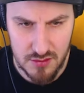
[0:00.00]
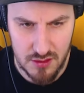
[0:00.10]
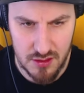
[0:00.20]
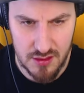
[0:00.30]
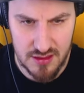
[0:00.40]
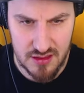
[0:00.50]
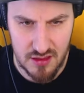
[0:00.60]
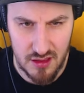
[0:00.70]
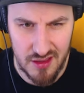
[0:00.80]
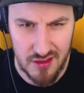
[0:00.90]
No, that's
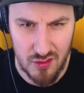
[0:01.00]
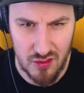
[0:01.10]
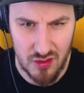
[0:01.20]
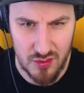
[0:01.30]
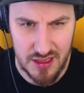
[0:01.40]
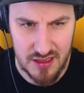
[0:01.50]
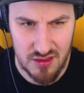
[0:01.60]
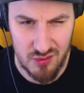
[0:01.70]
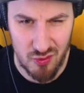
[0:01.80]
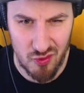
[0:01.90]
iron ore. We need
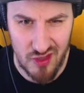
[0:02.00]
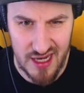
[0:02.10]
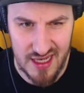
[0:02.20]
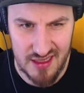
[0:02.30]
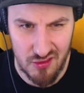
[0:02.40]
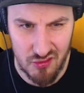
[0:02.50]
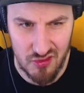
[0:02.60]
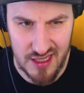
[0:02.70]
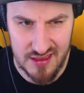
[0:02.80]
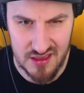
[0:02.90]
some red
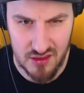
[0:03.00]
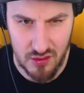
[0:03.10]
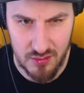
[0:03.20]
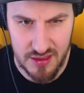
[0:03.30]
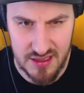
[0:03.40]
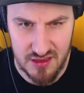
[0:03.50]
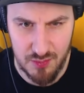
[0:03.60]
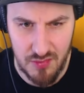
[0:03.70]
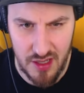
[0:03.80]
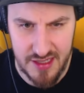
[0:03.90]
redstone. I mean,
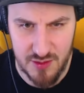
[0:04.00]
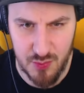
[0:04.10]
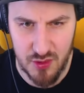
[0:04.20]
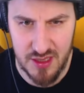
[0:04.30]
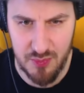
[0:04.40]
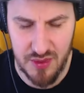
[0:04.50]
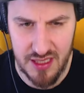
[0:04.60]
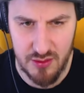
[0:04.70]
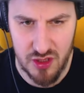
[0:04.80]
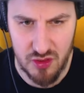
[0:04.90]
this mine is pretty
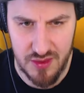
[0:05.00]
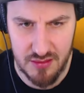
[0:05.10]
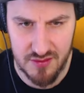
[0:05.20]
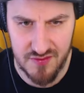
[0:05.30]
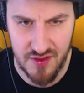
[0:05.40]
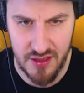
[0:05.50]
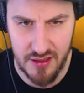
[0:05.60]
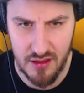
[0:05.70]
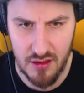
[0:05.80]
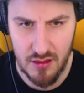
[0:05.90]
big. We should be able to
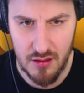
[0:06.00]
find it.